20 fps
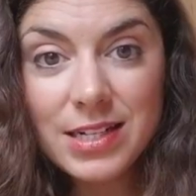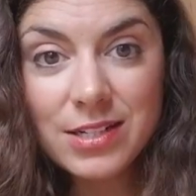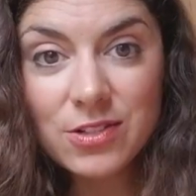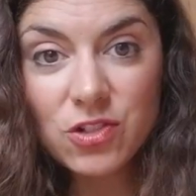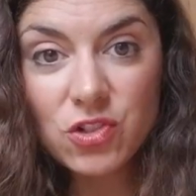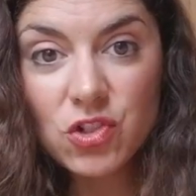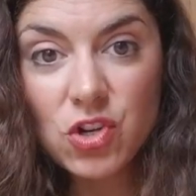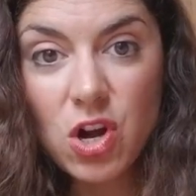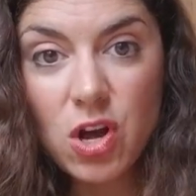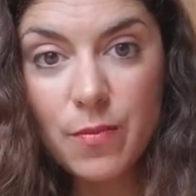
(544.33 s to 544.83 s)

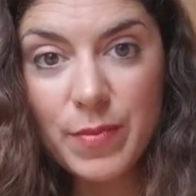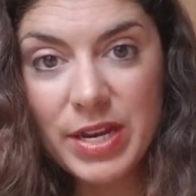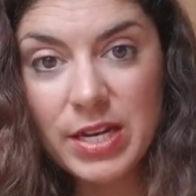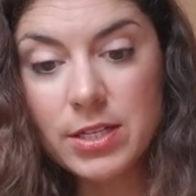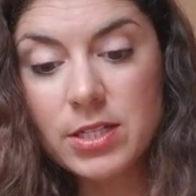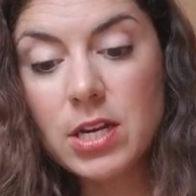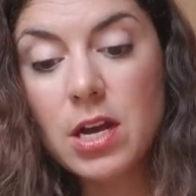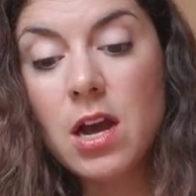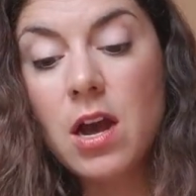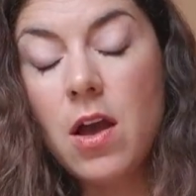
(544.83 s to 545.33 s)

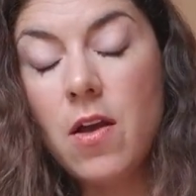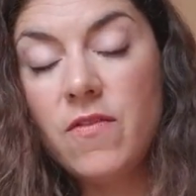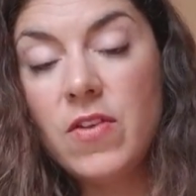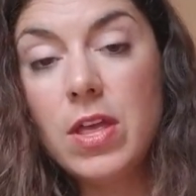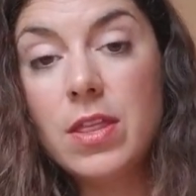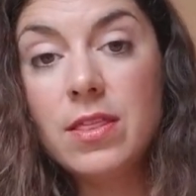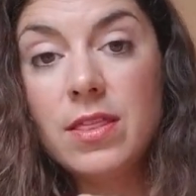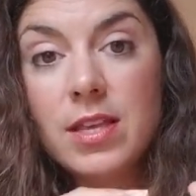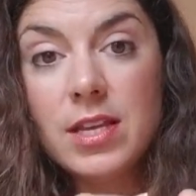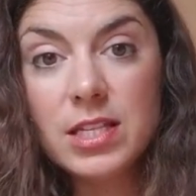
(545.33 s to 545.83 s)
installment of
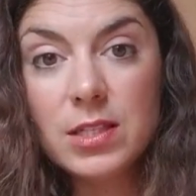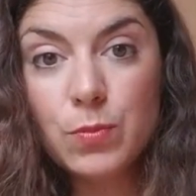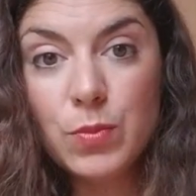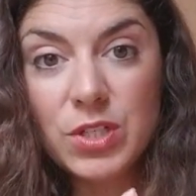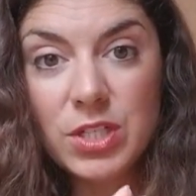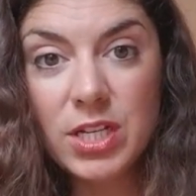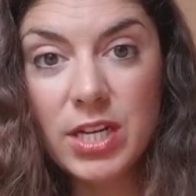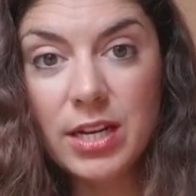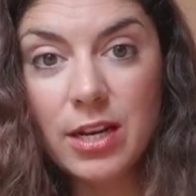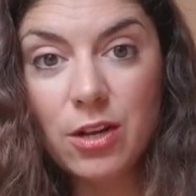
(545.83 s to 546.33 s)
this
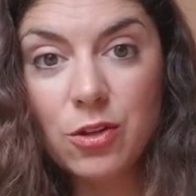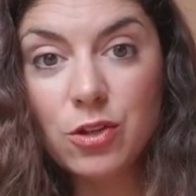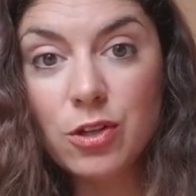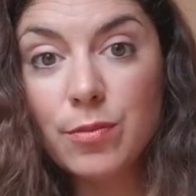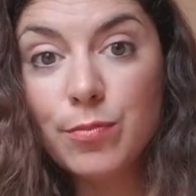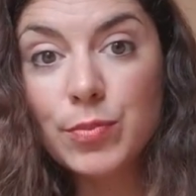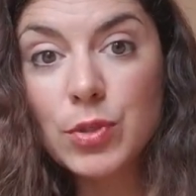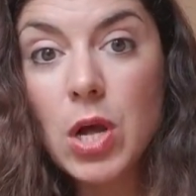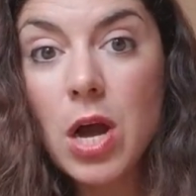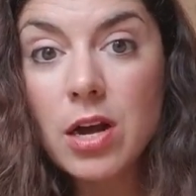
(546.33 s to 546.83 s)
particular
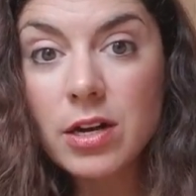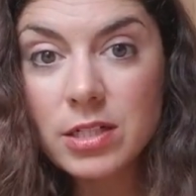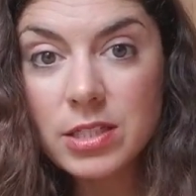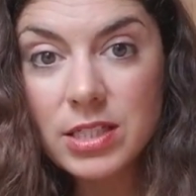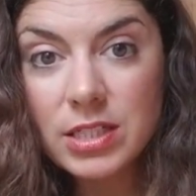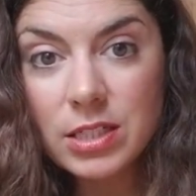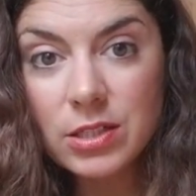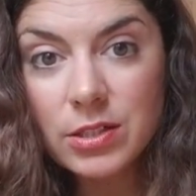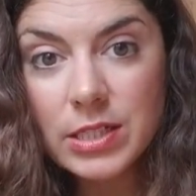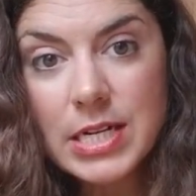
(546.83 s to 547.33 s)
blog
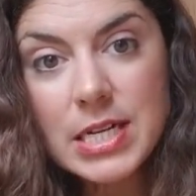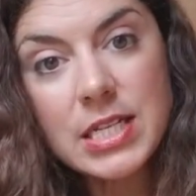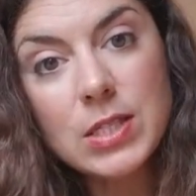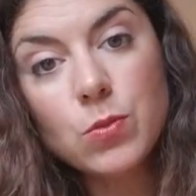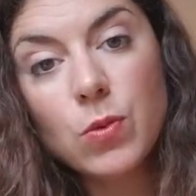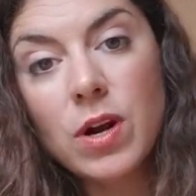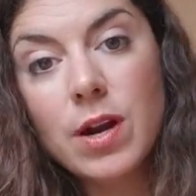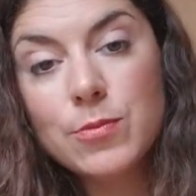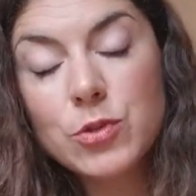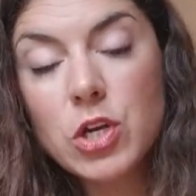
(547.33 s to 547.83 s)
series,
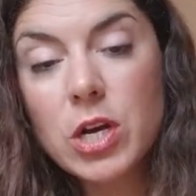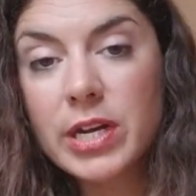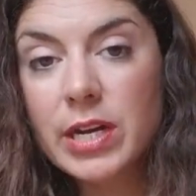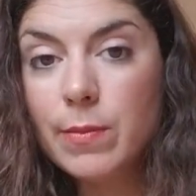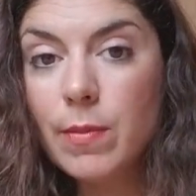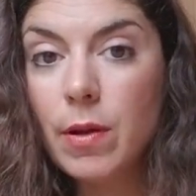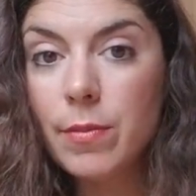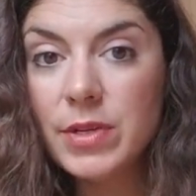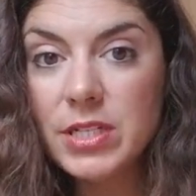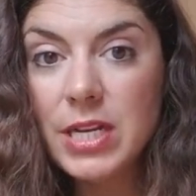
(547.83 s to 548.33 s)
where I'm talking
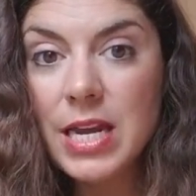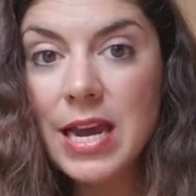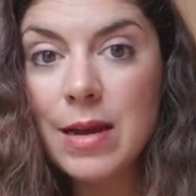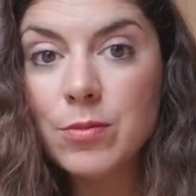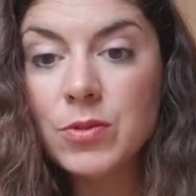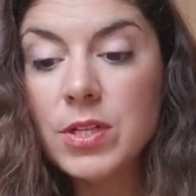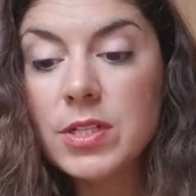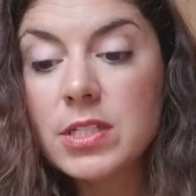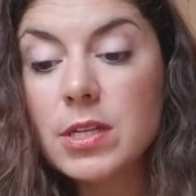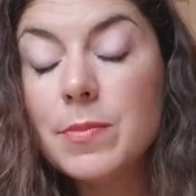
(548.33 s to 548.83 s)
about
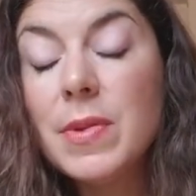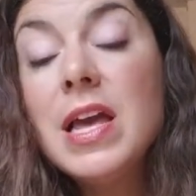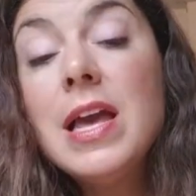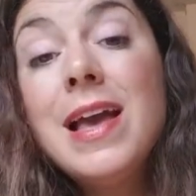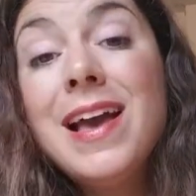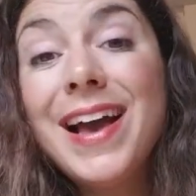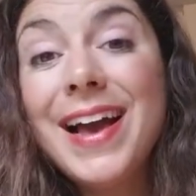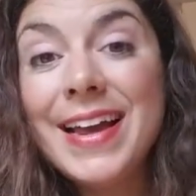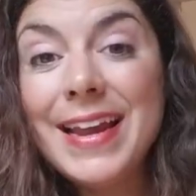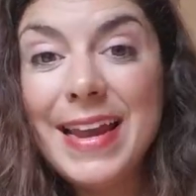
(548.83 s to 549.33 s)
metabolism,
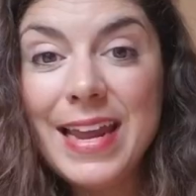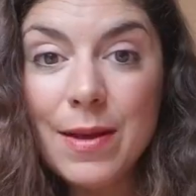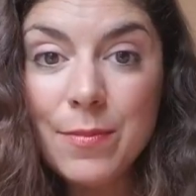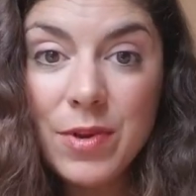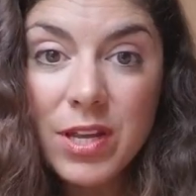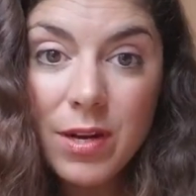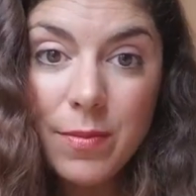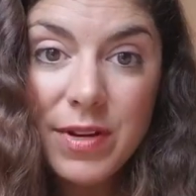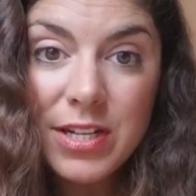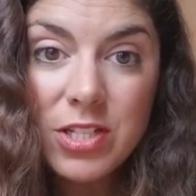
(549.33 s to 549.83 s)
I am
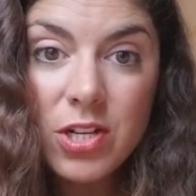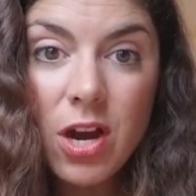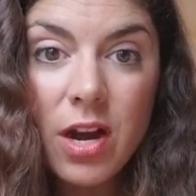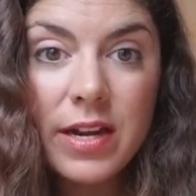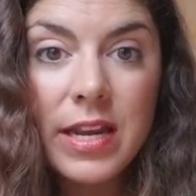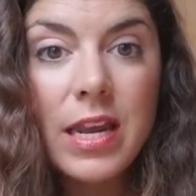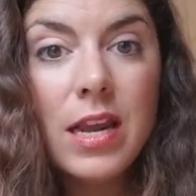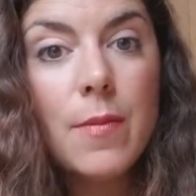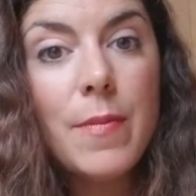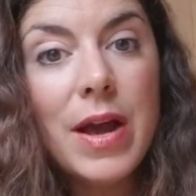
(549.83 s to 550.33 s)
going to be
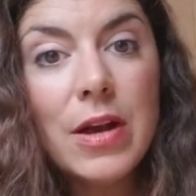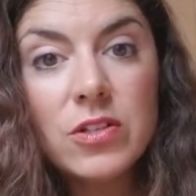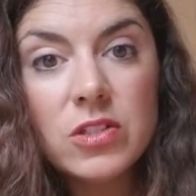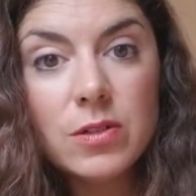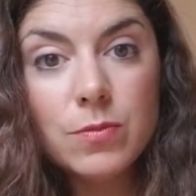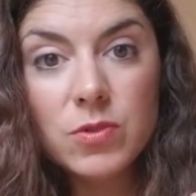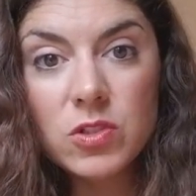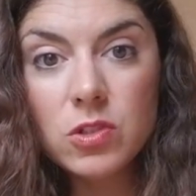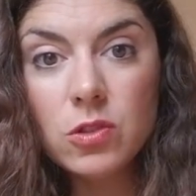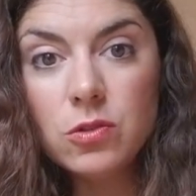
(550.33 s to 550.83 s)
talking about
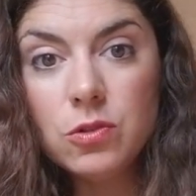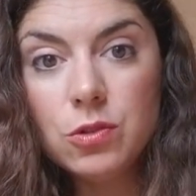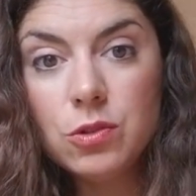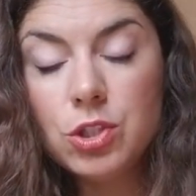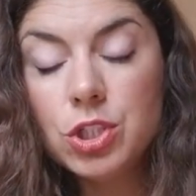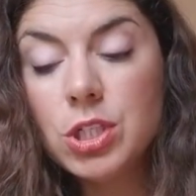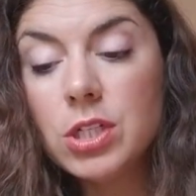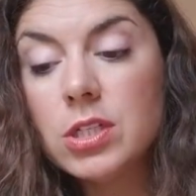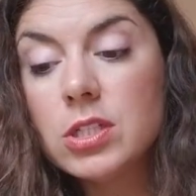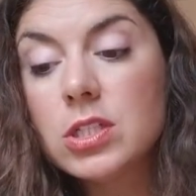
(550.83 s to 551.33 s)
some
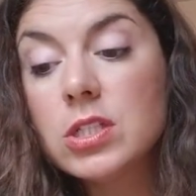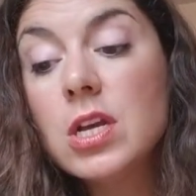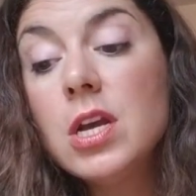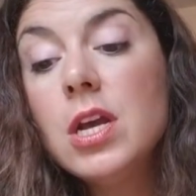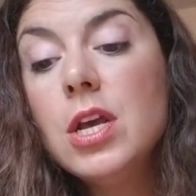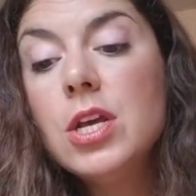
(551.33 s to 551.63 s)
solutions.